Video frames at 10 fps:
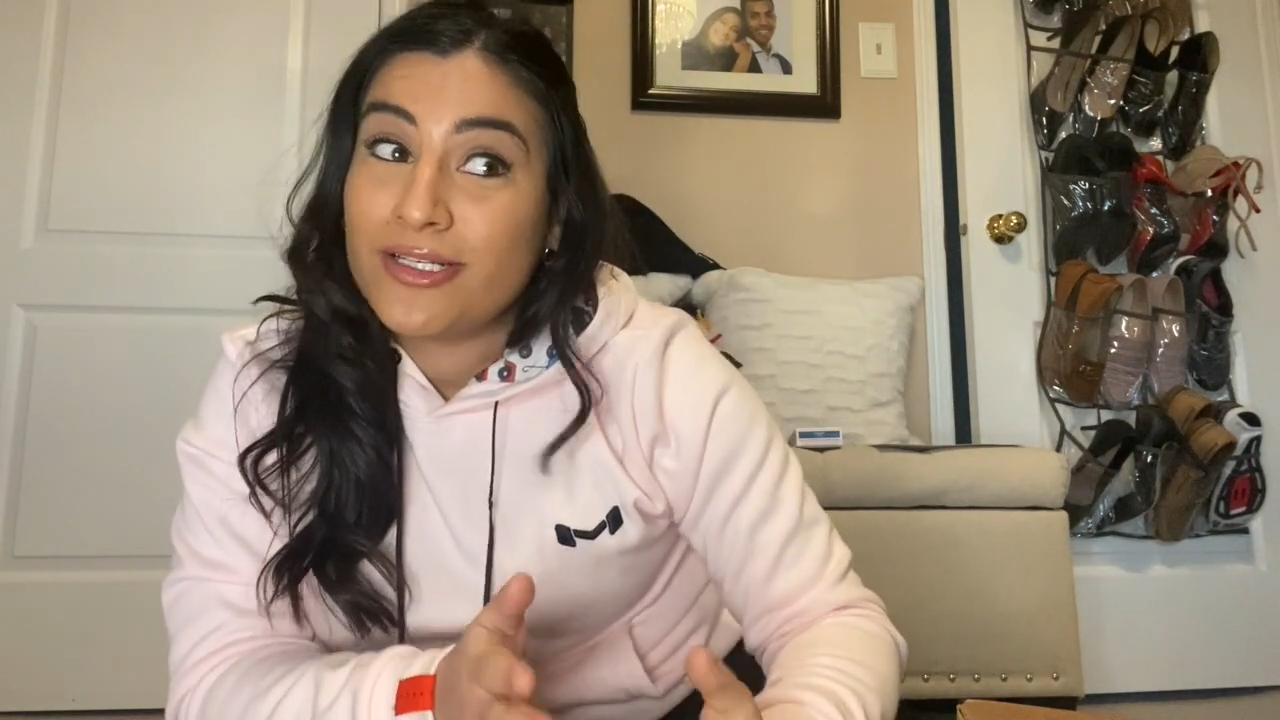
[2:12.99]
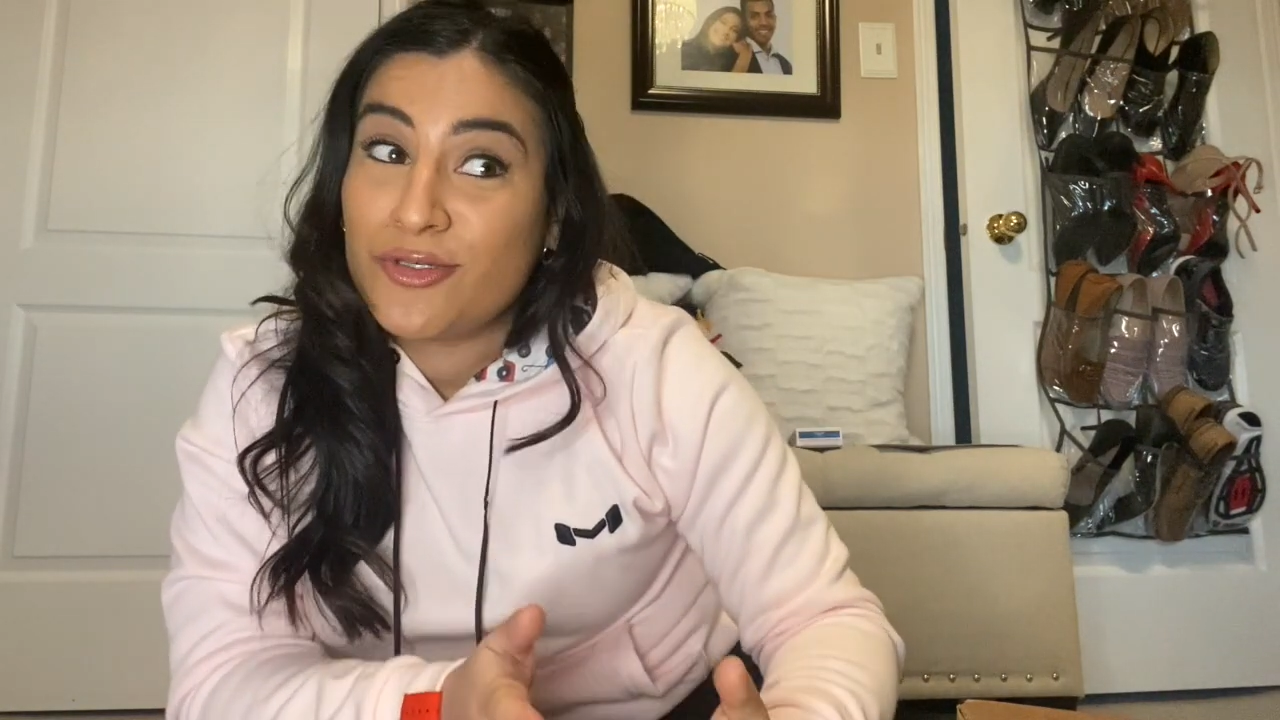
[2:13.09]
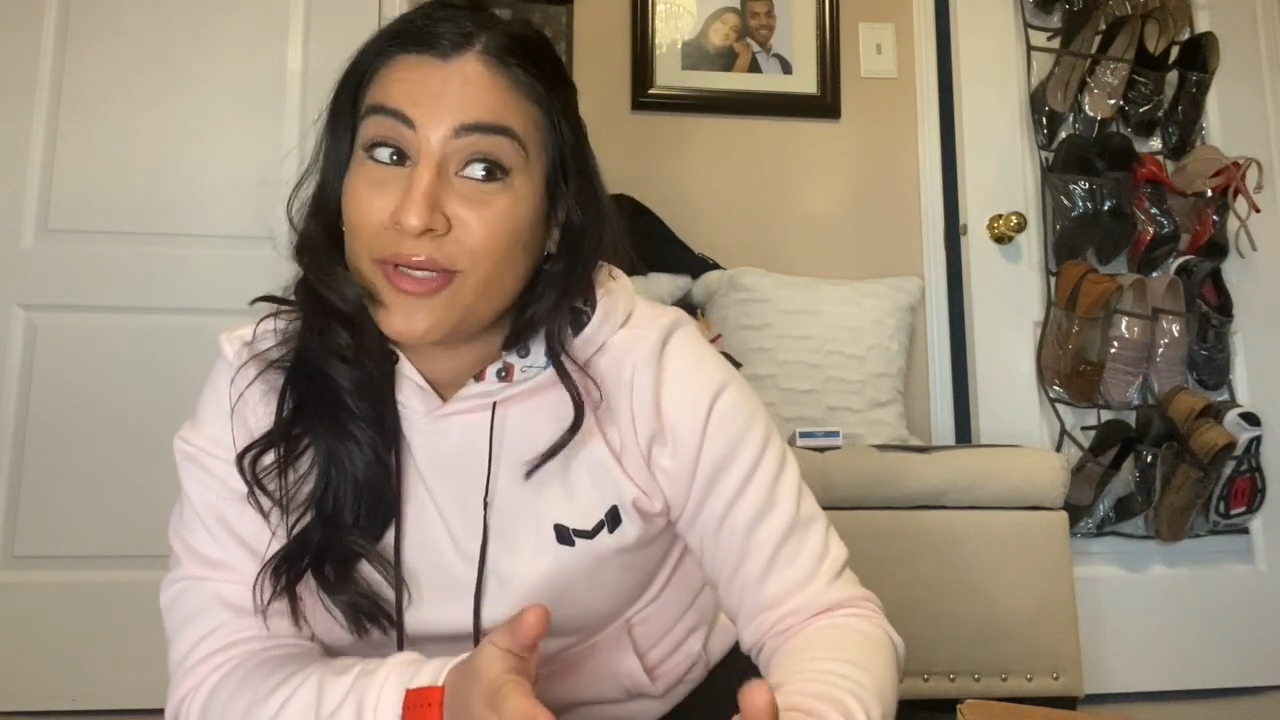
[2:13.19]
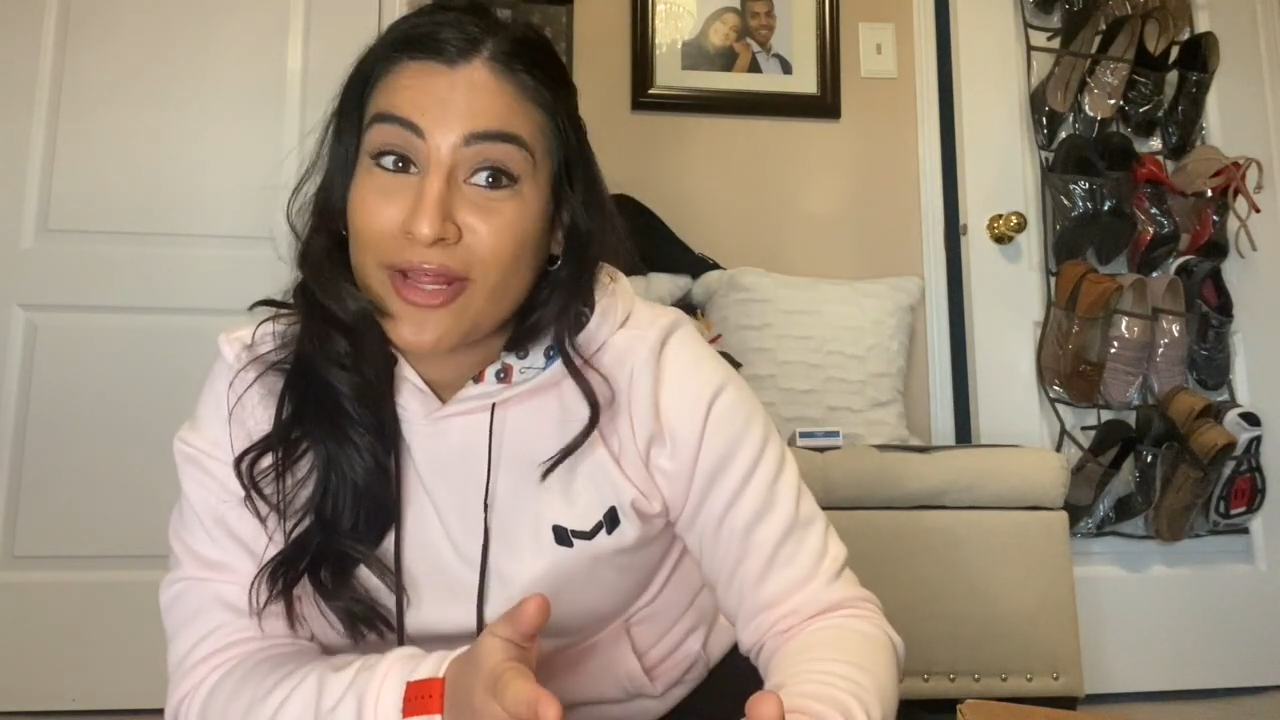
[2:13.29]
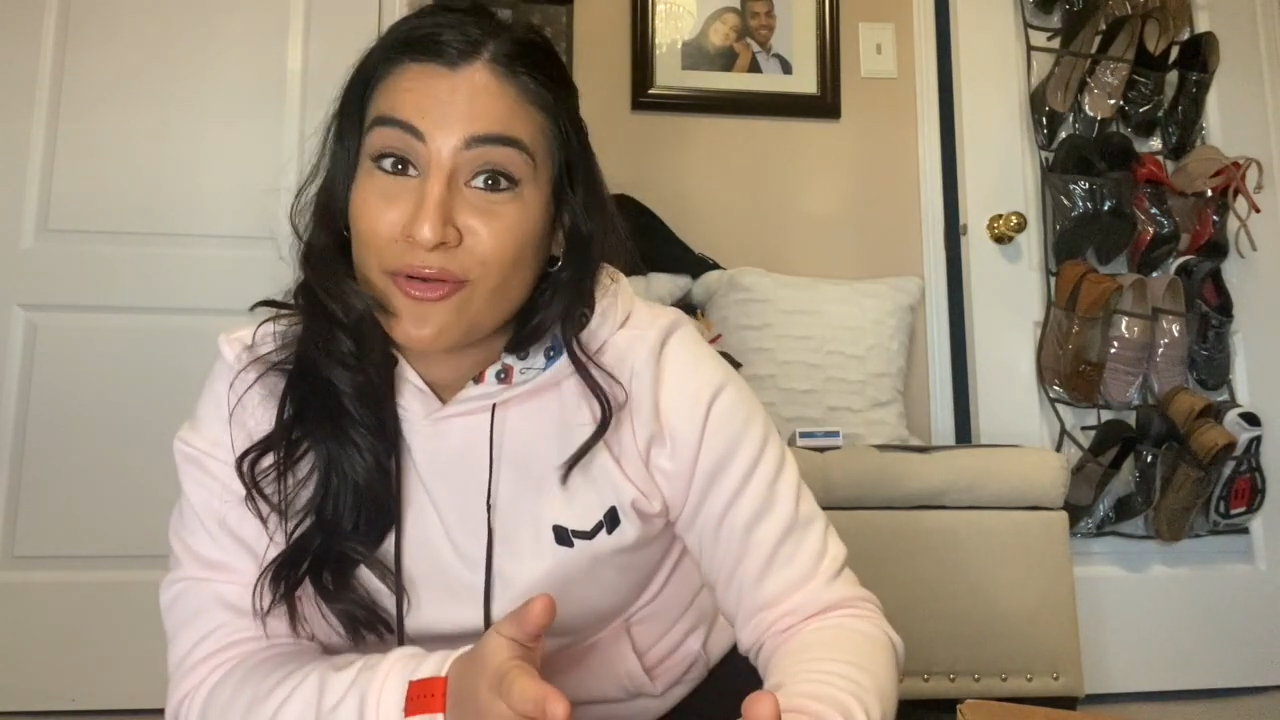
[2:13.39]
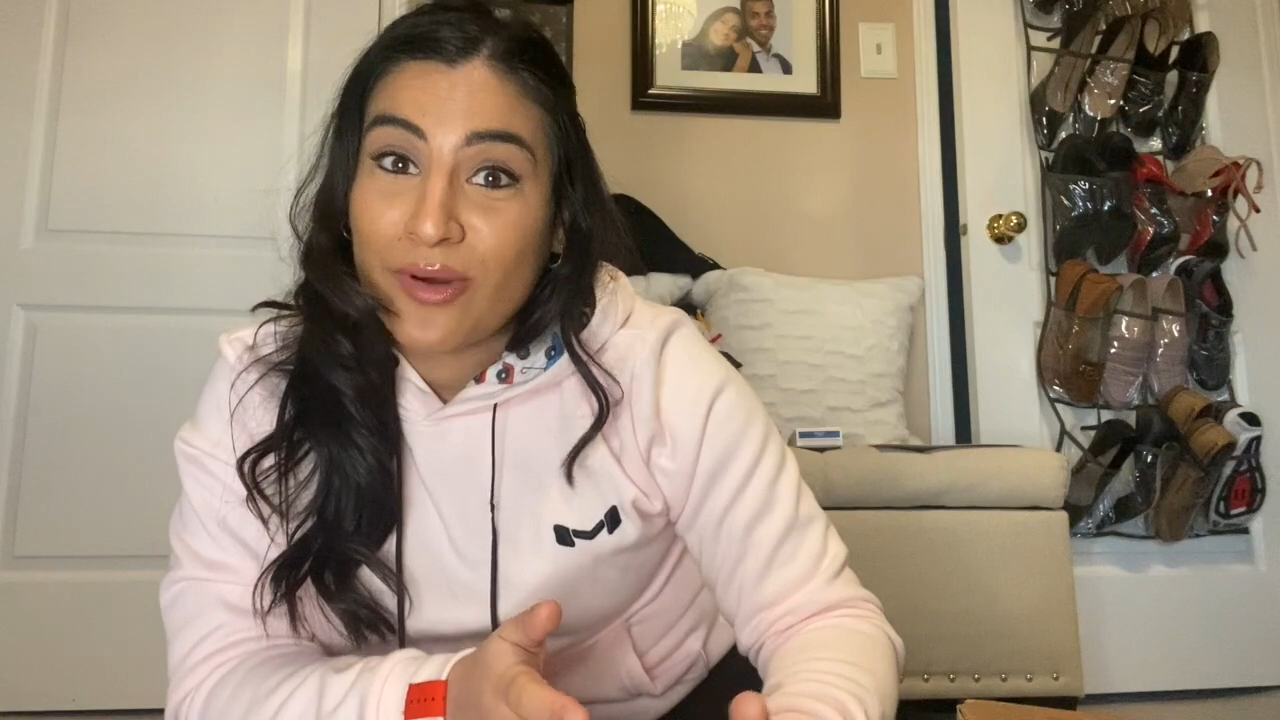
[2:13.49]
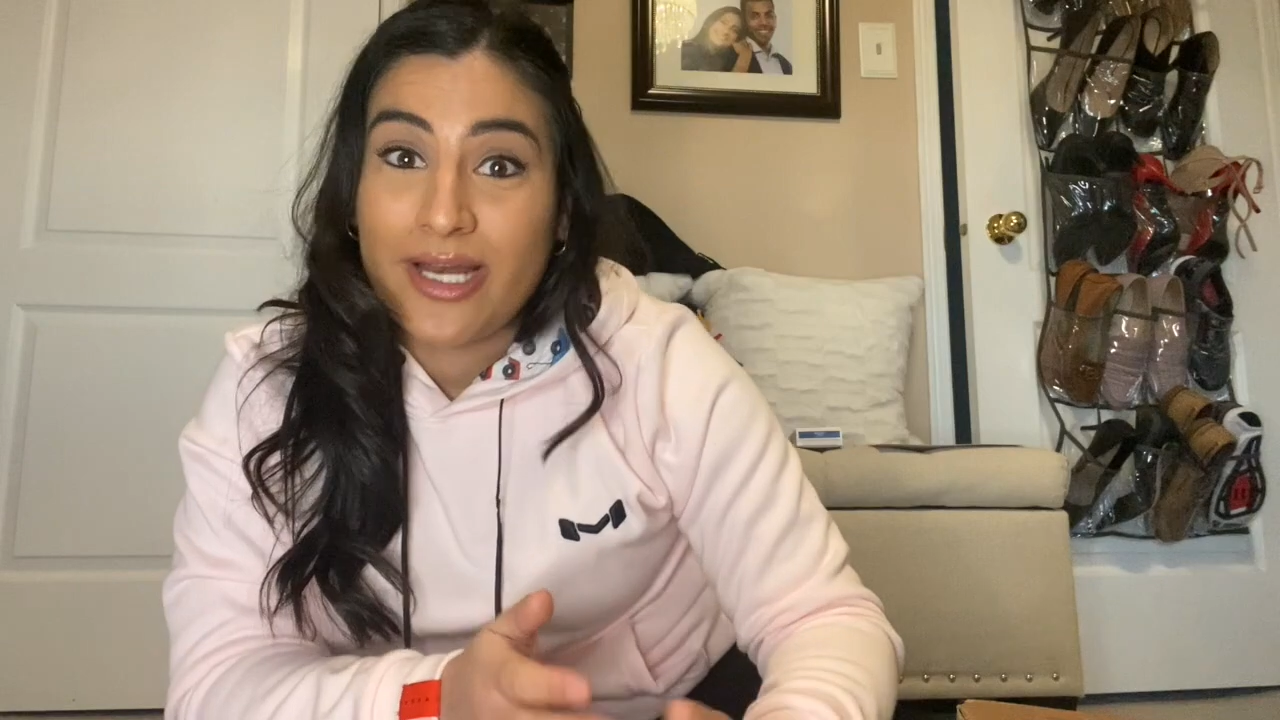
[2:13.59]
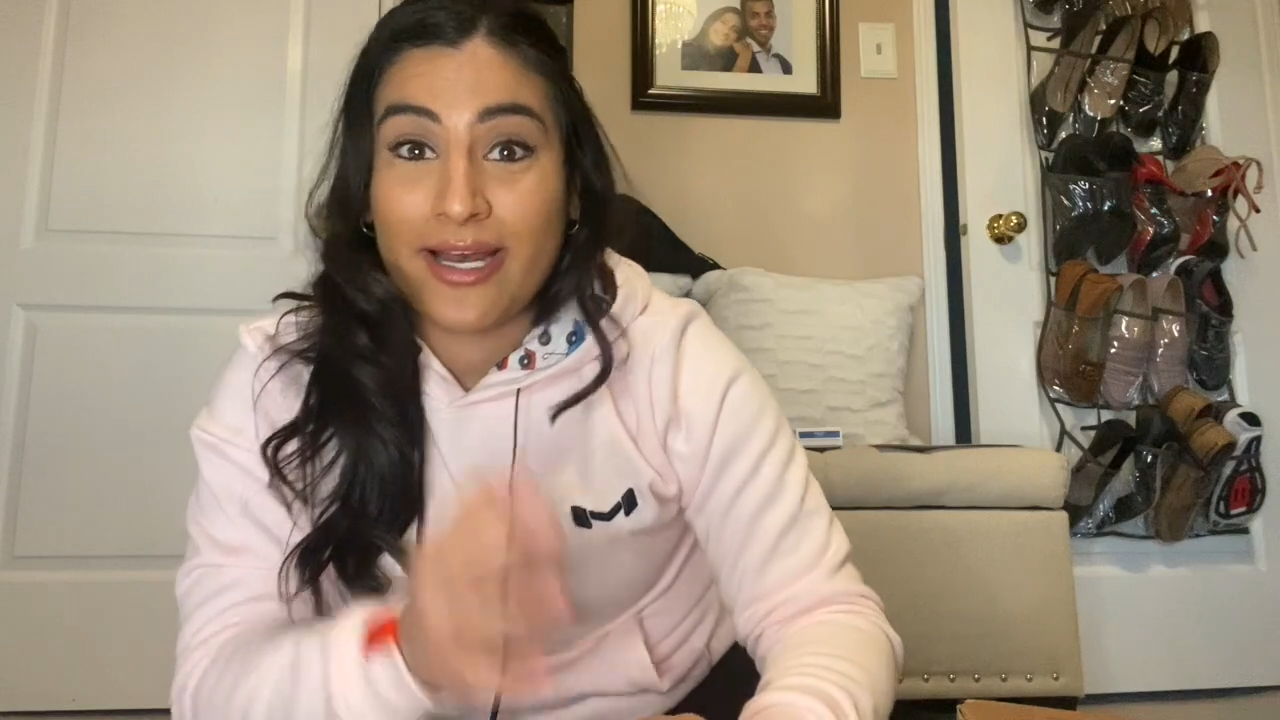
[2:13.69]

to do another one,